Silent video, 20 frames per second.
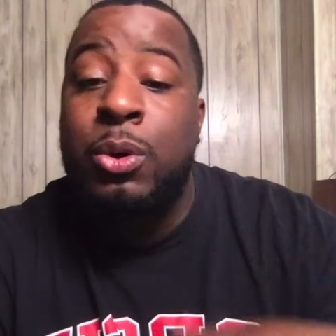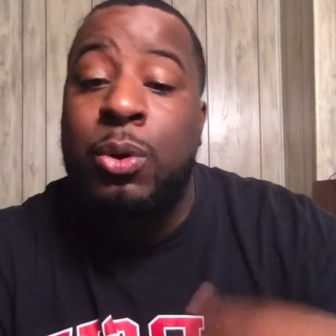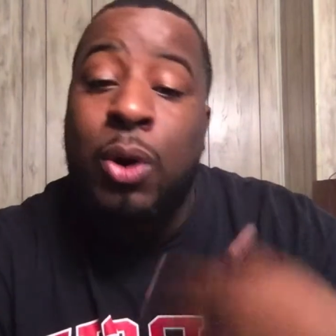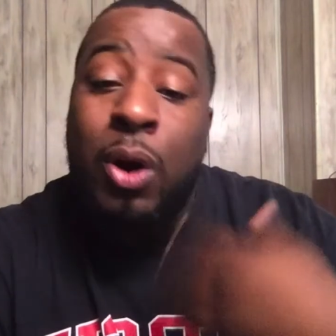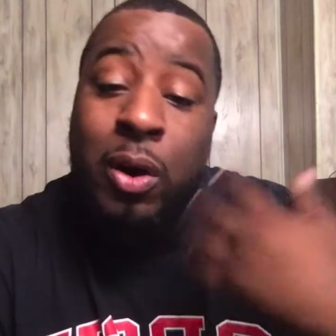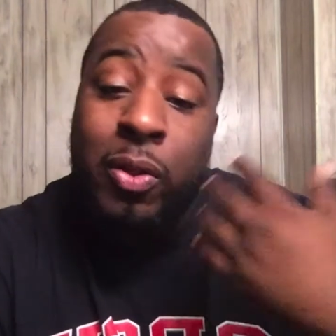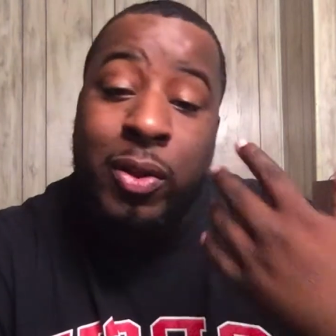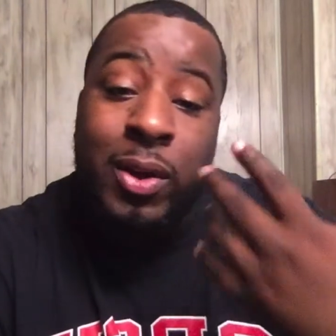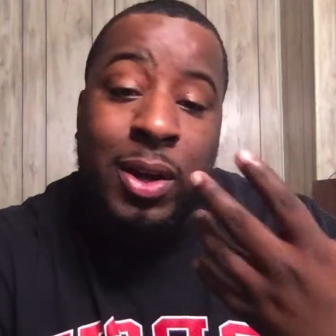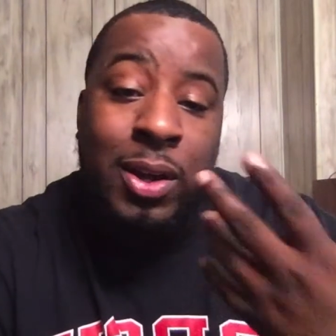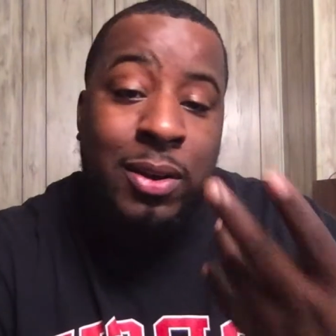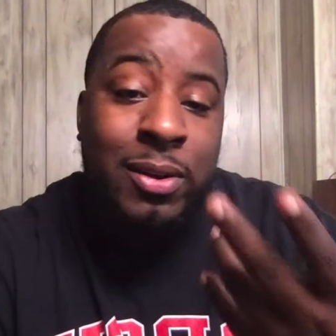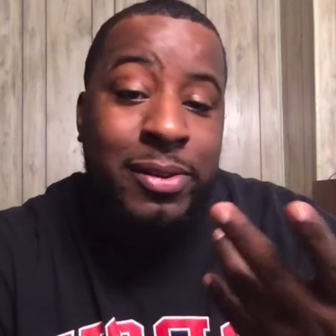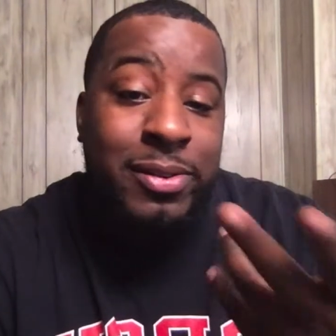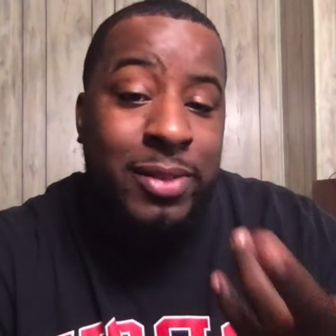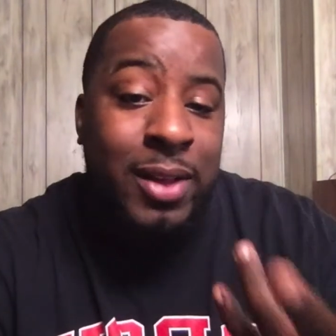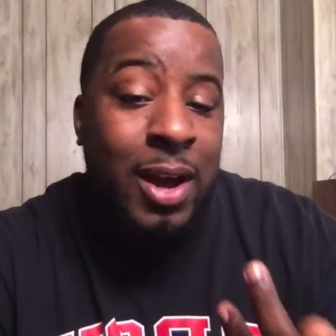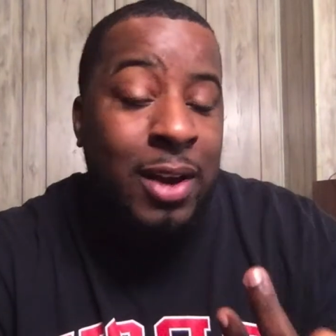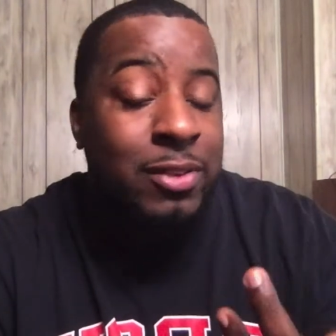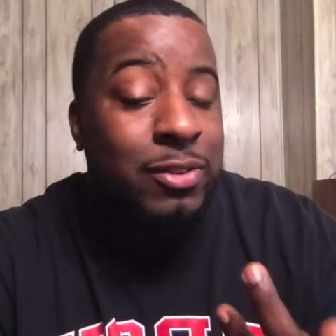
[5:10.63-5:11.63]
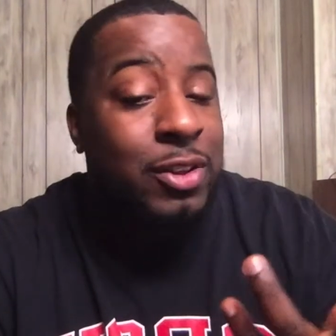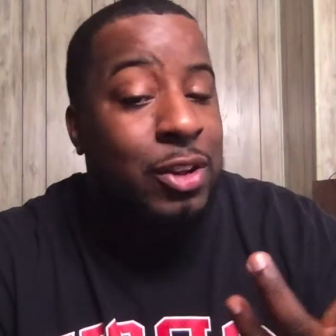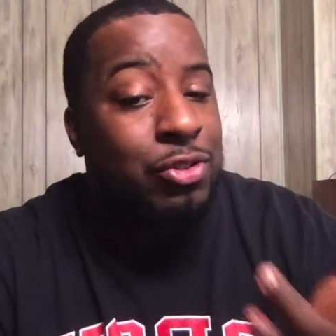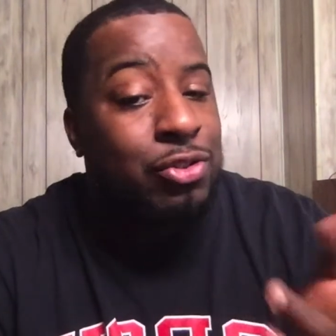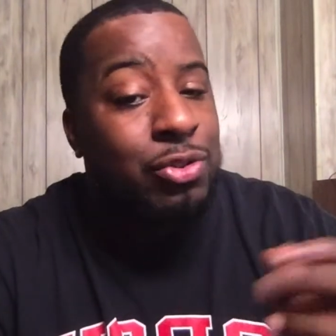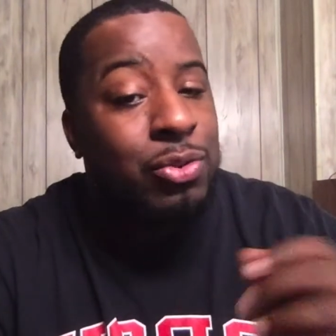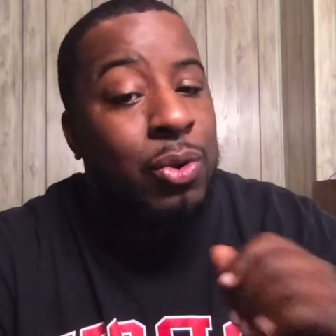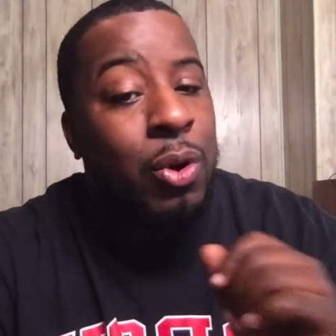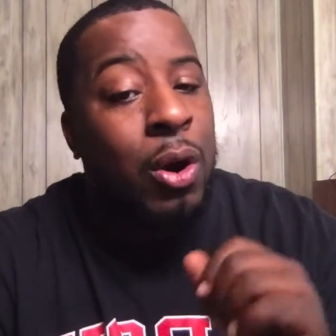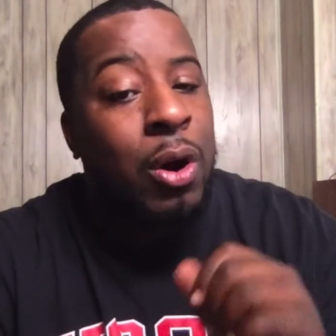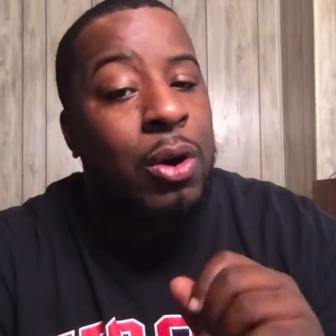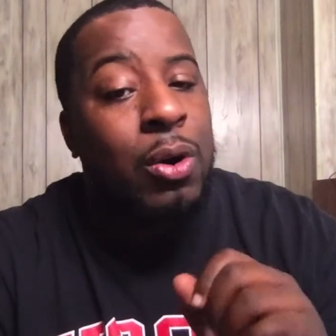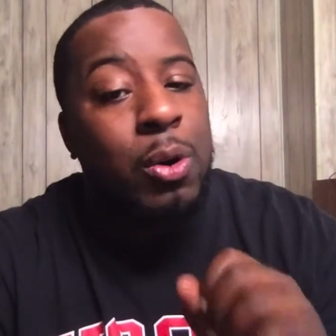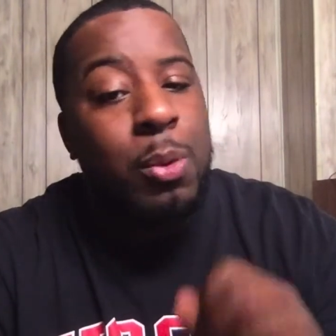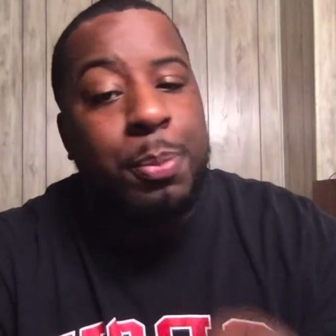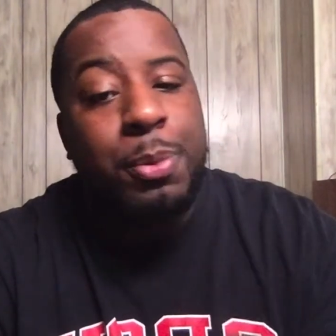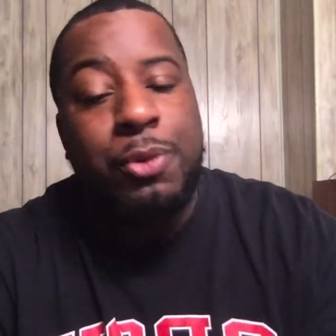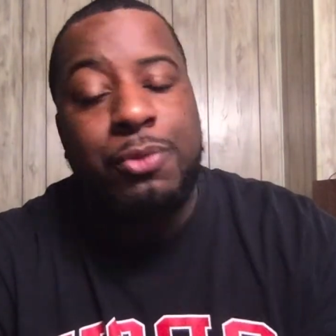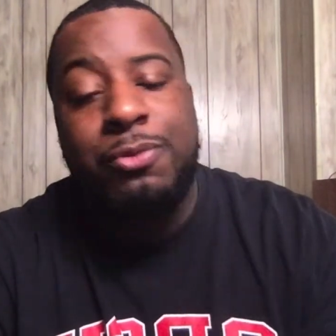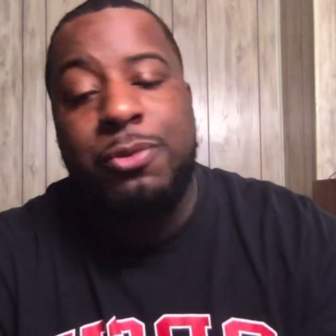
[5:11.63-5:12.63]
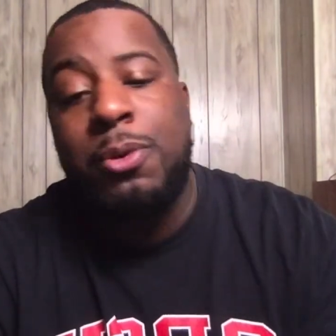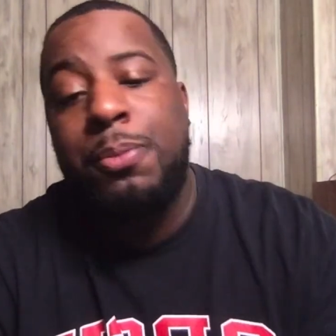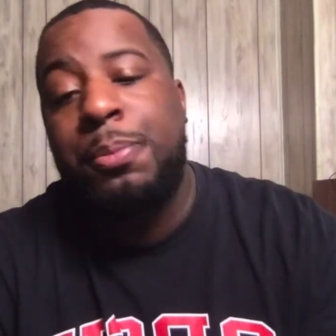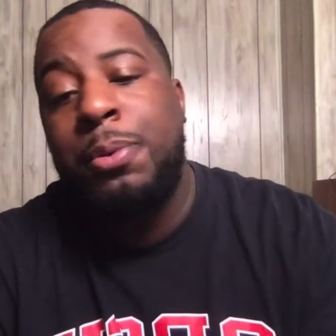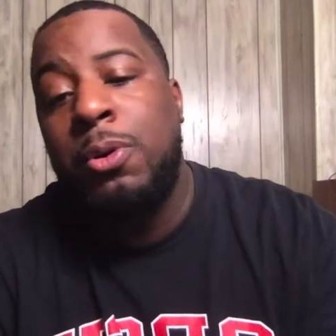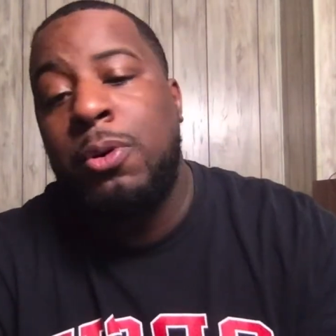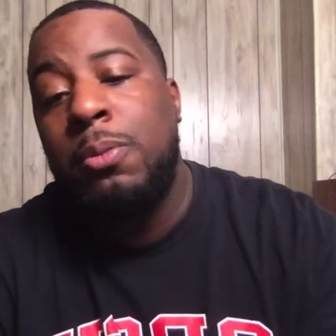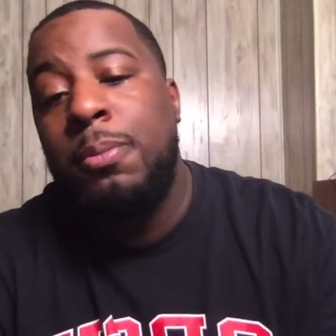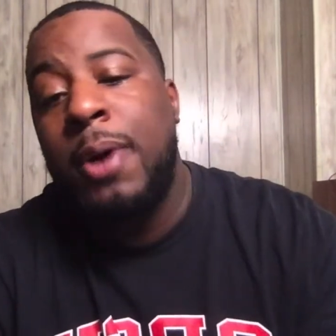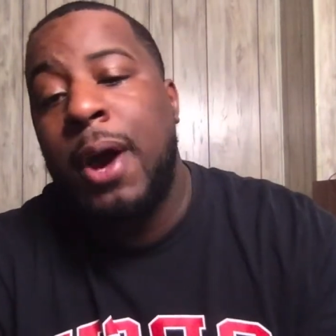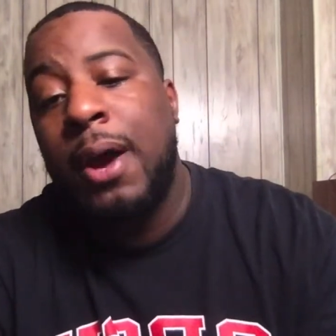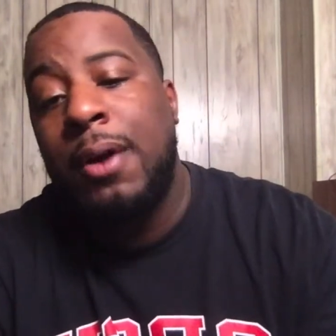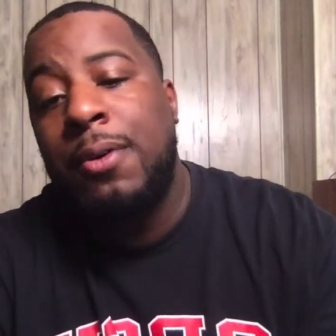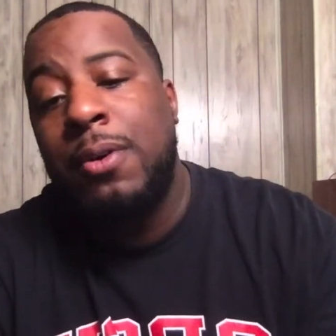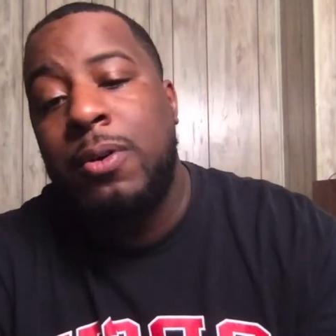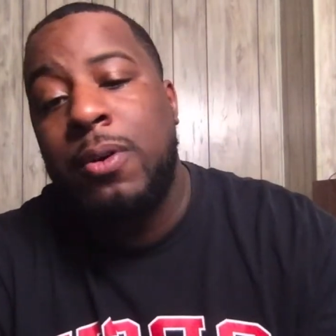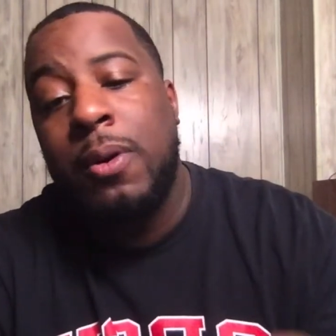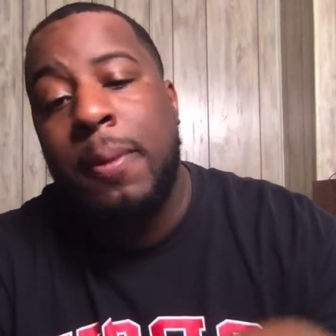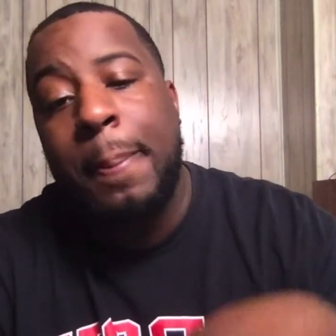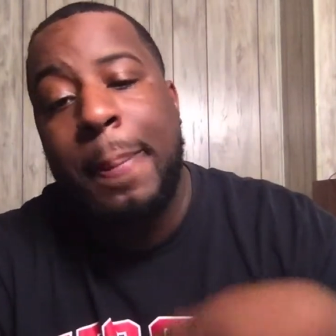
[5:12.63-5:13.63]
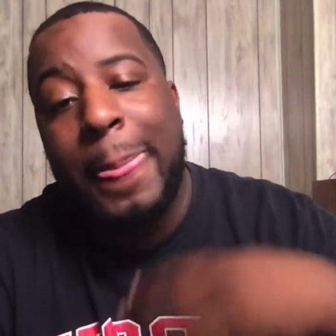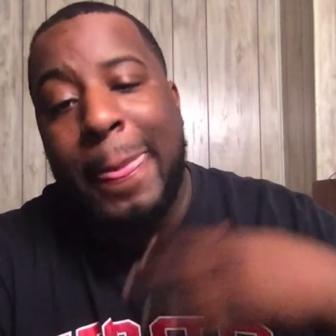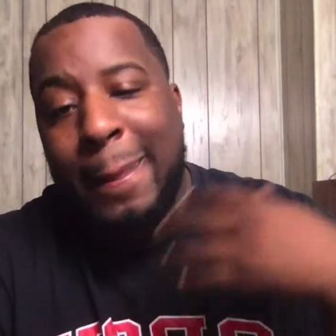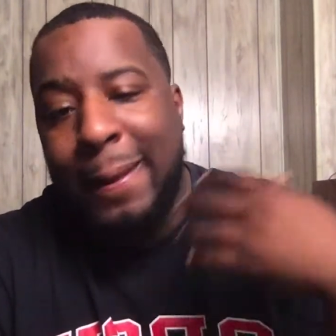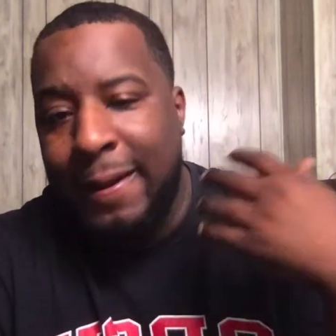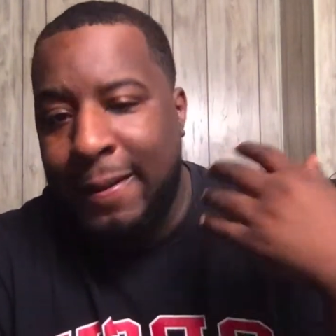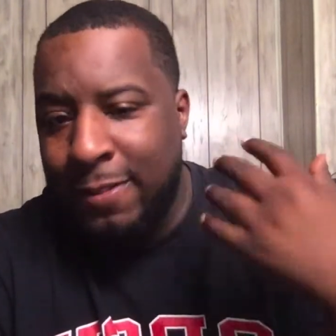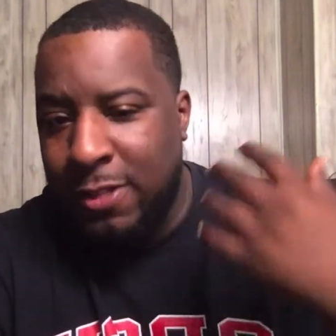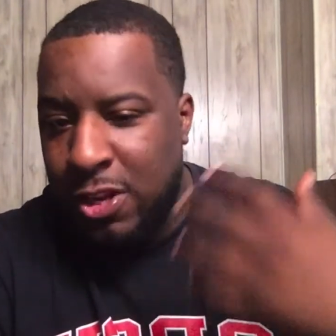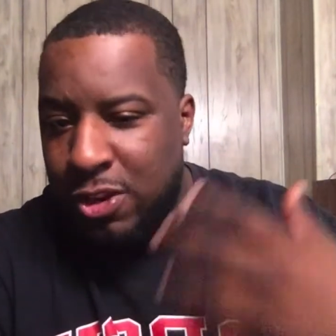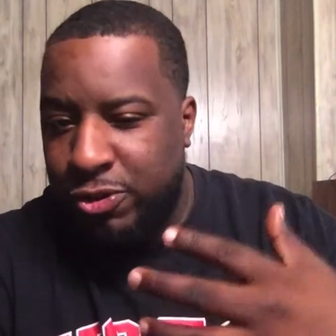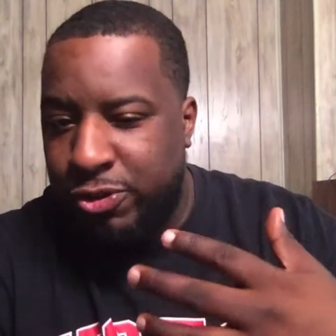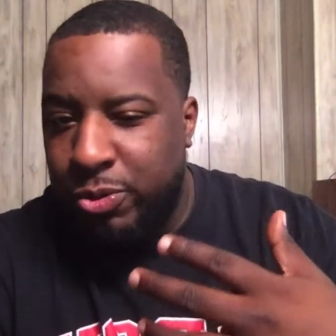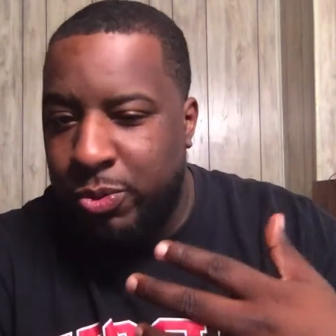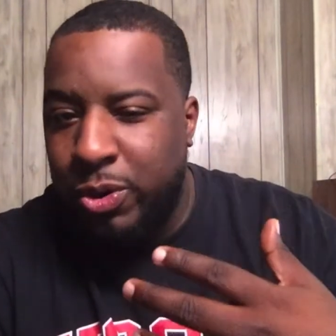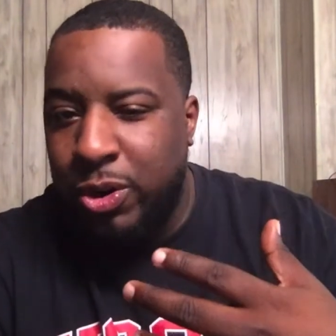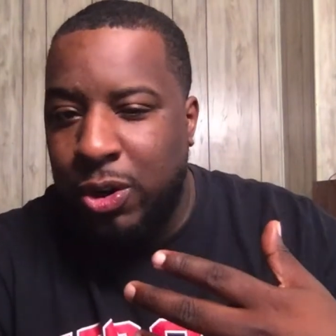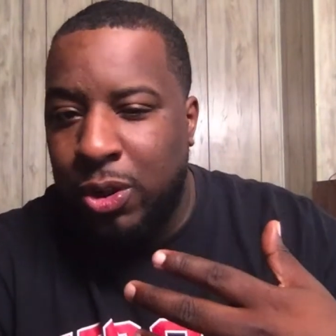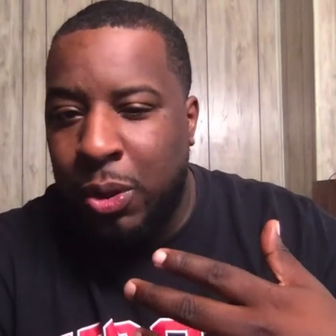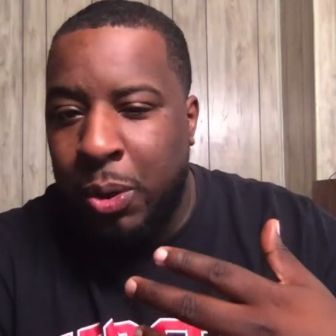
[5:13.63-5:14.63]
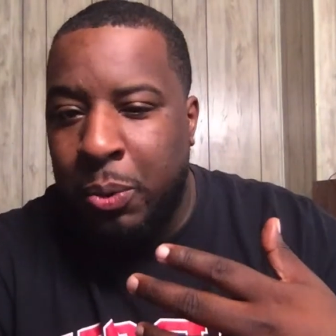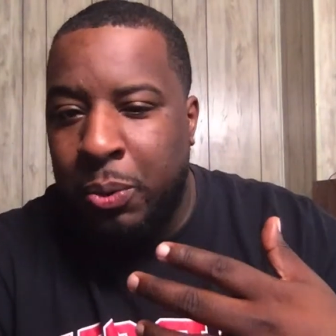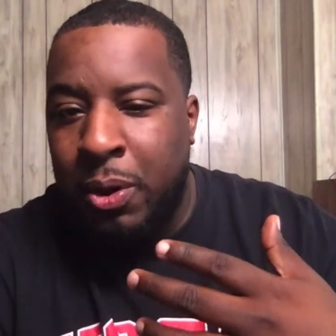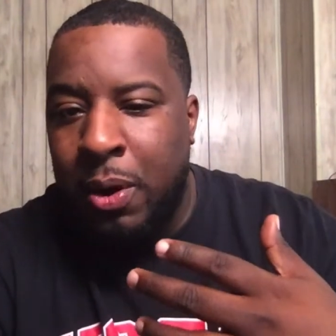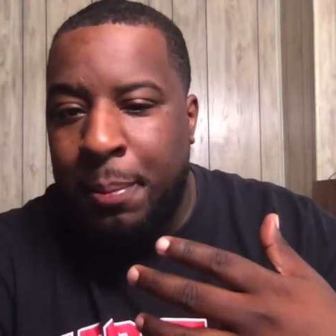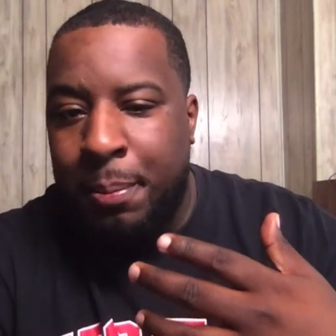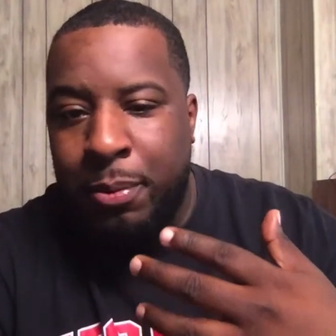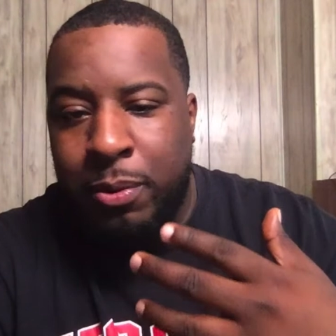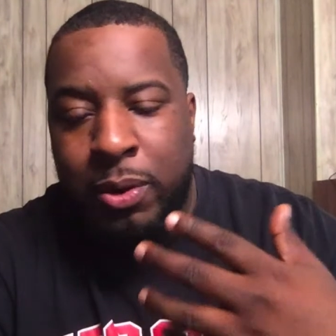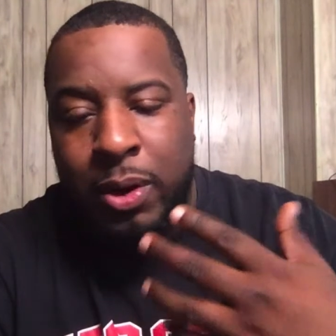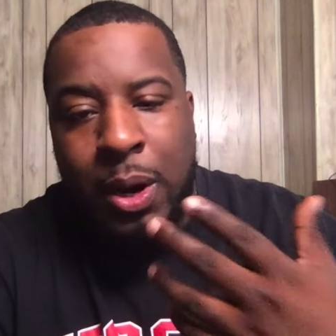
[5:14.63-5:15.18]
Are there any stocks that you are hoping for a pullback on and things you want to load up on?